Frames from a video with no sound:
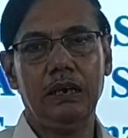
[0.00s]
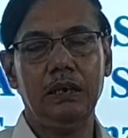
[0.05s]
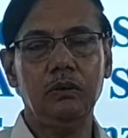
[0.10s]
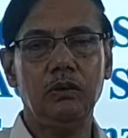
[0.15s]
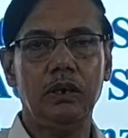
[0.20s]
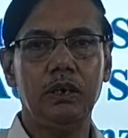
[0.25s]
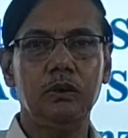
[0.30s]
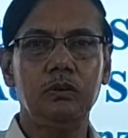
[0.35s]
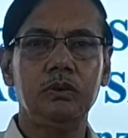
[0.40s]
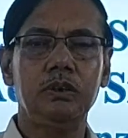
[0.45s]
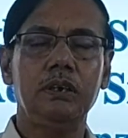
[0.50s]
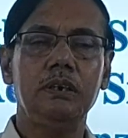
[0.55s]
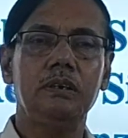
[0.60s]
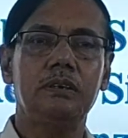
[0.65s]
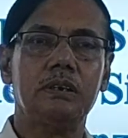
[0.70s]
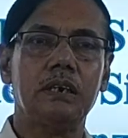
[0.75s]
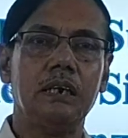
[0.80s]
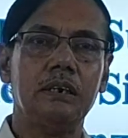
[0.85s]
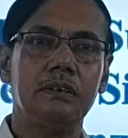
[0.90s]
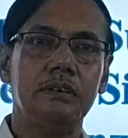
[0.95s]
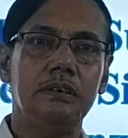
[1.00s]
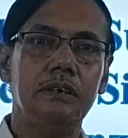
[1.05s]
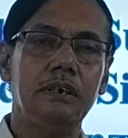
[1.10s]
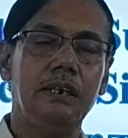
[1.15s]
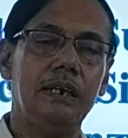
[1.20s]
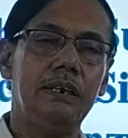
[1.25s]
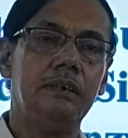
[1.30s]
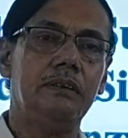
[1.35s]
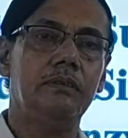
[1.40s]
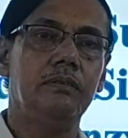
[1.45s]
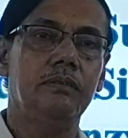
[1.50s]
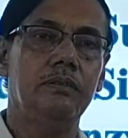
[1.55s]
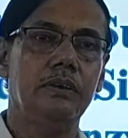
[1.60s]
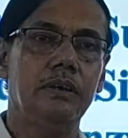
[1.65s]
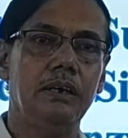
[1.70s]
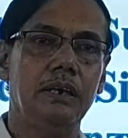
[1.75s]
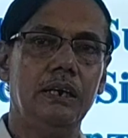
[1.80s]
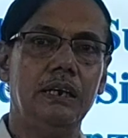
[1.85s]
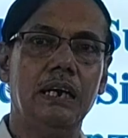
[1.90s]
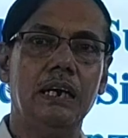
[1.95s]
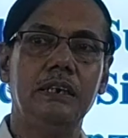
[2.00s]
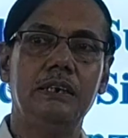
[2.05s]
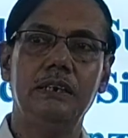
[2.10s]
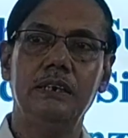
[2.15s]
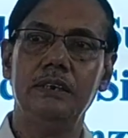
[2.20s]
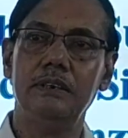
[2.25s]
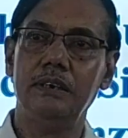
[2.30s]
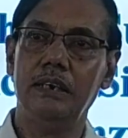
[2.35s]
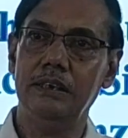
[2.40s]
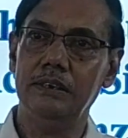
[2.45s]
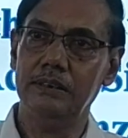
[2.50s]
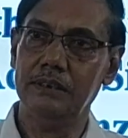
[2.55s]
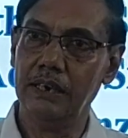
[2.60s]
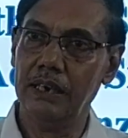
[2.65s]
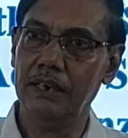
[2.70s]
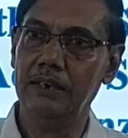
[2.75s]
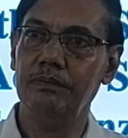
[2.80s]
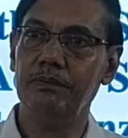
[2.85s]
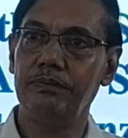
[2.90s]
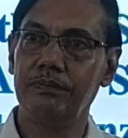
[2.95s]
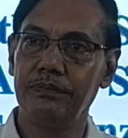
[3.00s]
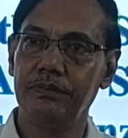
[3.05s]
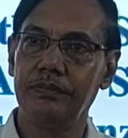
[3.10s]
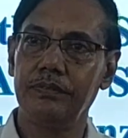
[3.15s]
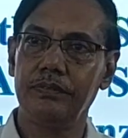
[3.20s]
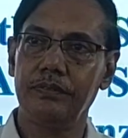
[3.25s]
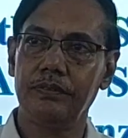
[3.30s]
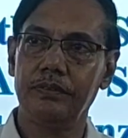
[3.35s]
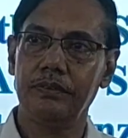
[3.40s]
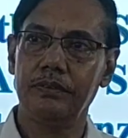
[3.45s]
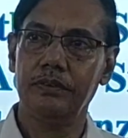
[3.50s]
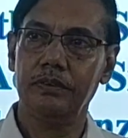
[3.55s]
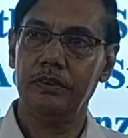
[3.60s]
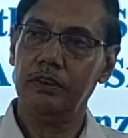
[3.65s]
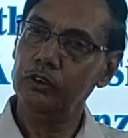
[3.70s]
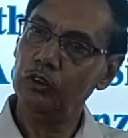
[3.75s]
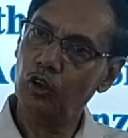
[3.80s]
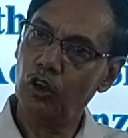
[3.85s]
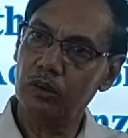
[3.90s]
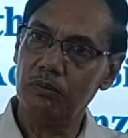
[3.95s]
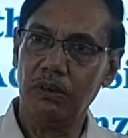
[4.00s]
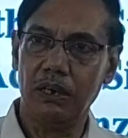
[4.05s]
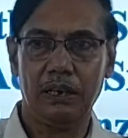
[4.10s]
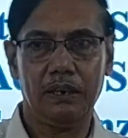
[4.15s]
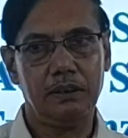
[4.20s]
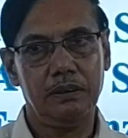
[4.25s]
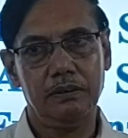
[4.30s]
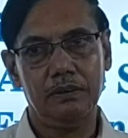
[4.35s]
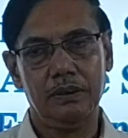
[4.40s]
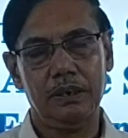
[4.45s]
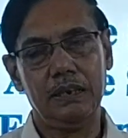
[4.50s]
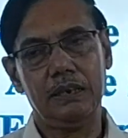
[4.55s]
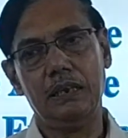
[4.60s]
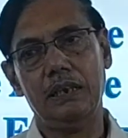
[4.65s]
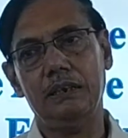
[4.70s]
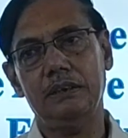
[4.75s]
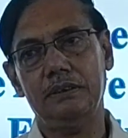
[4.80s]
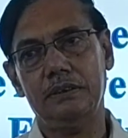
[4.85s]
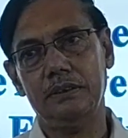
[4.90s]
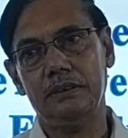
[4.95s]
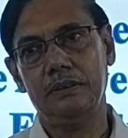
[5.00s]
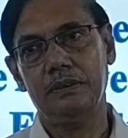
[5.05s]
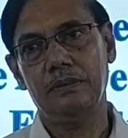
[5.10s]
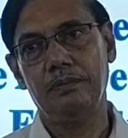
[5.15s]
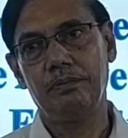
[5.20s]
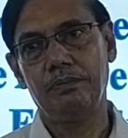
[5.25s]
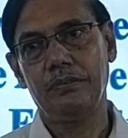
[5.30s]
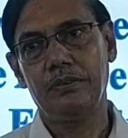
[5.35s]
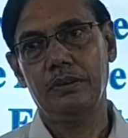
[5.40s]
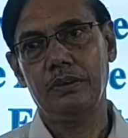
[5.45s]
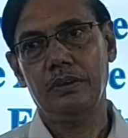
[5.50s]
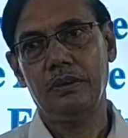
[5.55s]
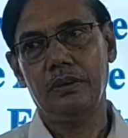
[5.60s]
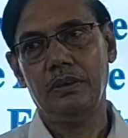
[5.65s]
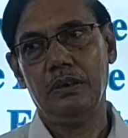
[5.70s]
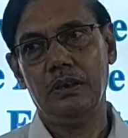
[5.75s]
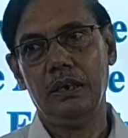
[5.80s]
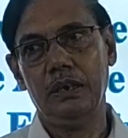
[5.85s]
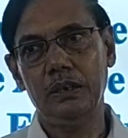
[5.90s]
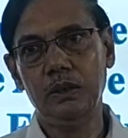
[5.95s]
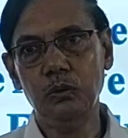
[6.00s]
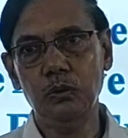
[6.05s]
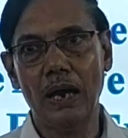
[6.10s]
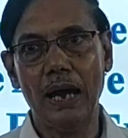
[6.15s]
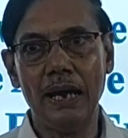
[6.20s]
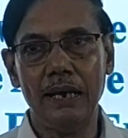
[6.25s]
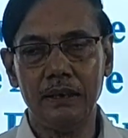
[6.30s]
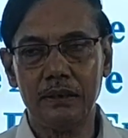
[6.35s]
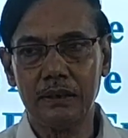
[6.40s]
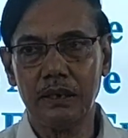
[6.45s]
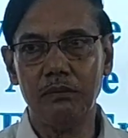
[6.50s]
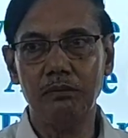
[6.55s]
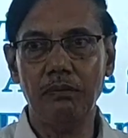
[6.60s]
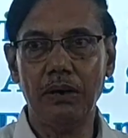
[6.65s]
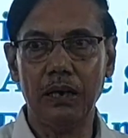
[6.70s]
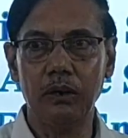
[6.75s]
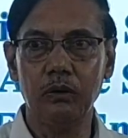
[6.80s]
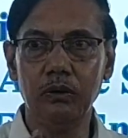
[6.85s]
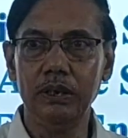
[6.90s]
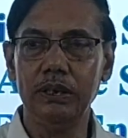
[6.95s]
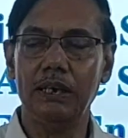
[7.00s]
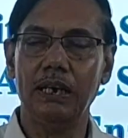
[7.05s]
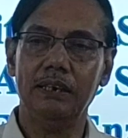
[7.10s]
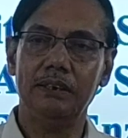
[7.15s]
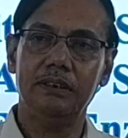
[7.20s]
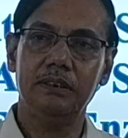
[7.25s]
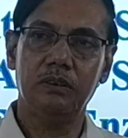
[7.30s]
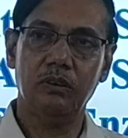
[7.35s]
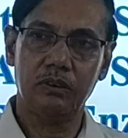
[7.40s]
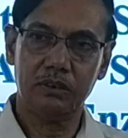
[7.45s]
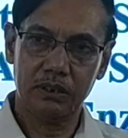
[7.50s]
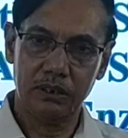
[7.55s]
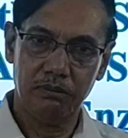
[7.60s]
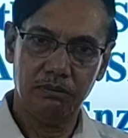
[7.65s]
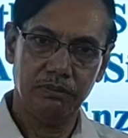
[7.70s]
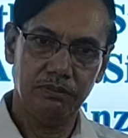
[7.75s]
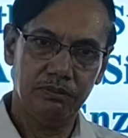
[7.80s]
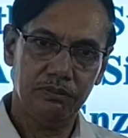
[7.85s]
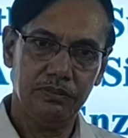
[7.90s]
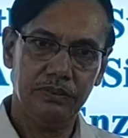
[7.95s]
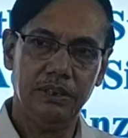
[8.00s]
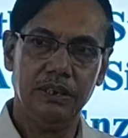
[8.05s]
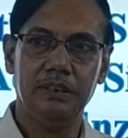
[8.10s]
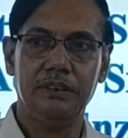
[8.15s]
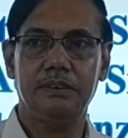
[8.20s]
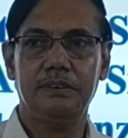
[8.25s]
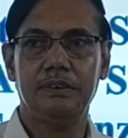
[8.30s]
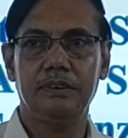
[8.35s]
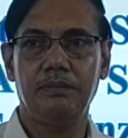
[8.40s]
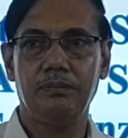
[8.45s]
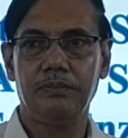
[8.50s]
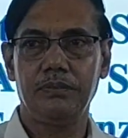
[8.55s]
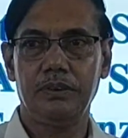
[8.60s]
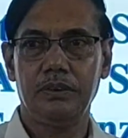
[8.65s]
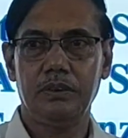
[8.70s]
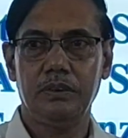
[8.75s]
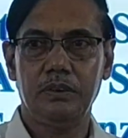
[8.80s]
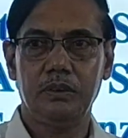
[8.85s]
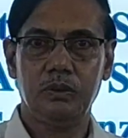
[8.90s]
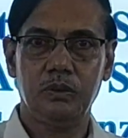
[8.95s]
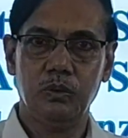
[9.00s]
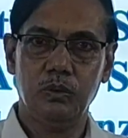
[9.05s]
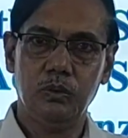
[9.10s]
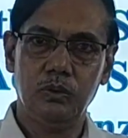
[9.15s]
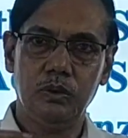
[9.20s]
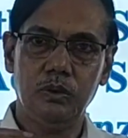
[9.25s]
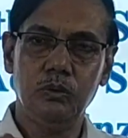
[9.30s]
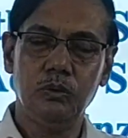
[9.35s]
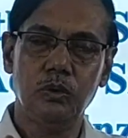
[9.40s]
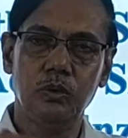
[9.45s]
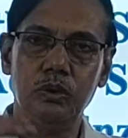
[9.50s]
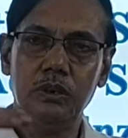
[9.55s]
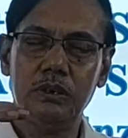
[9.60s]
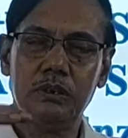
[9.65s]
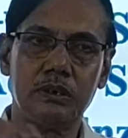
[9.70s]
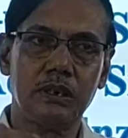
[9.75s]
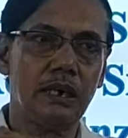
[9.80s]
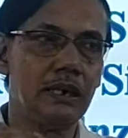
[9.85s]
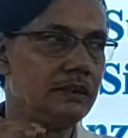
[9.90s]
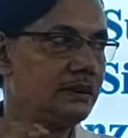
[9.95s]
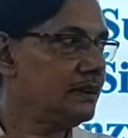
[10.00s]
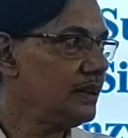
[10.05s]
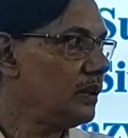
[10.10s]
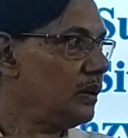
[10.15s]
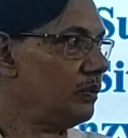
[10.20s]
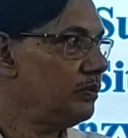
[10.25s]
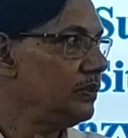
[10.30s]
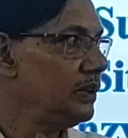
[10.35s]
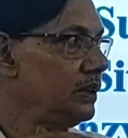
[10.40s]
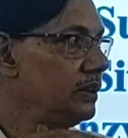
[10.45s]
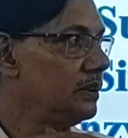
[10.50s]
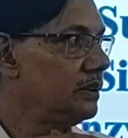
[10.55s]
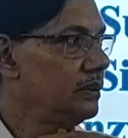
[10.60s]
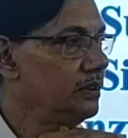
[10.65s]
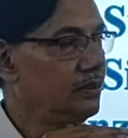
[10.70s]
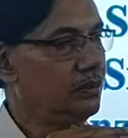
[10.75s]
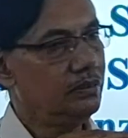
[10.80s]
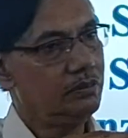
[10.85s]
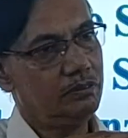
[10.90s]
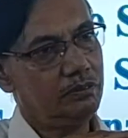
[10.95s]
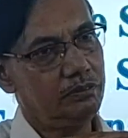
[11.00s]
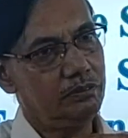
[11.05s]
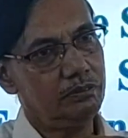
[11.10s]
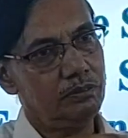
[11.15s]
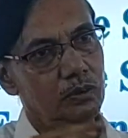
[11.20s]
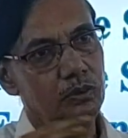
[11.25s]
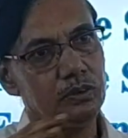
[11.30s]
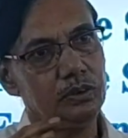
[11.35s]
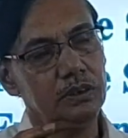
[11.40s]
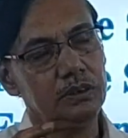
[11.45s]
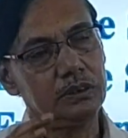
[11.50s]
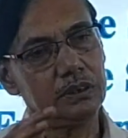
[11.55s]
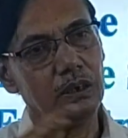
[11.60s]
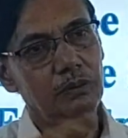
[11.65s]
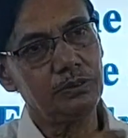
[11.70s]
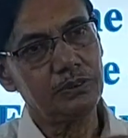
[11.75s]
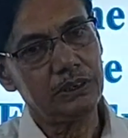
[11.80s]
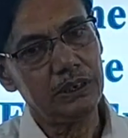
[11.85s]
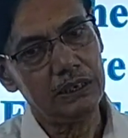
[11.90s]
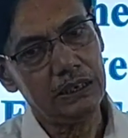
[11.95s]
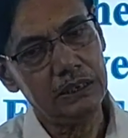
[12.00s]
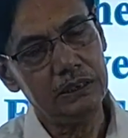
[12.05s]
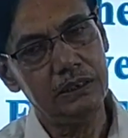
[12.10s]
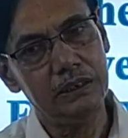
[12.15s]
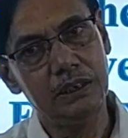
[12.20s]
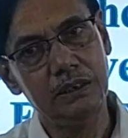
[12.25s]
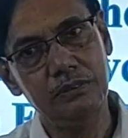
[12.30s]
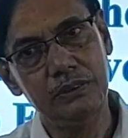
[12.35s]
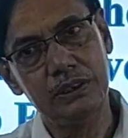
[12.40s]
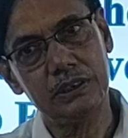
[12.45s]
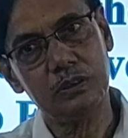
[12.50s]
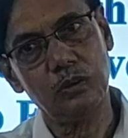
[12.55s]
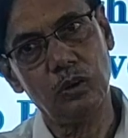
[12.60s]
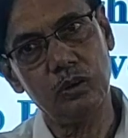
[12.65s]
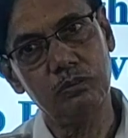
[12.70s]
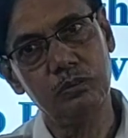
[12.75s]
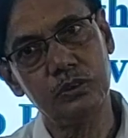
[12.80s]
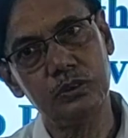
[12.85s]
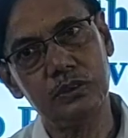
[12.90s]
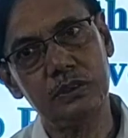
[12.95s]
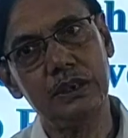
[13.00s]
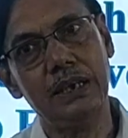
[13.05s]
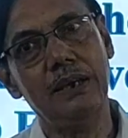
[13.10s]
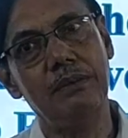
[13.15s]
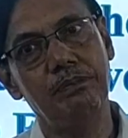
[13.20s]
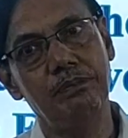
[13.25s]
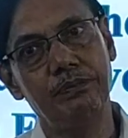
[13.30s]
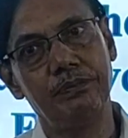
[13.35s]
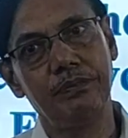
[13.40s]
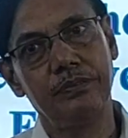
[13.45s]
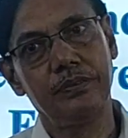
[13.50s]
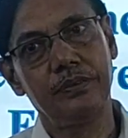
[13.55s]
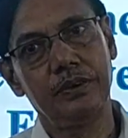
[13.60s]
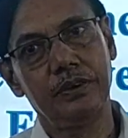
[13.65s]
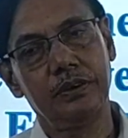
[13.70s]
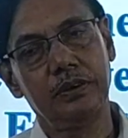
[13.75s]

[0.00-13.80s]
and you are using succinate anhydrous enzyme, normal catalysis, and you add some malonic acid or some things. So you know the structure of this, both the substrate and the inhibitor is almost same.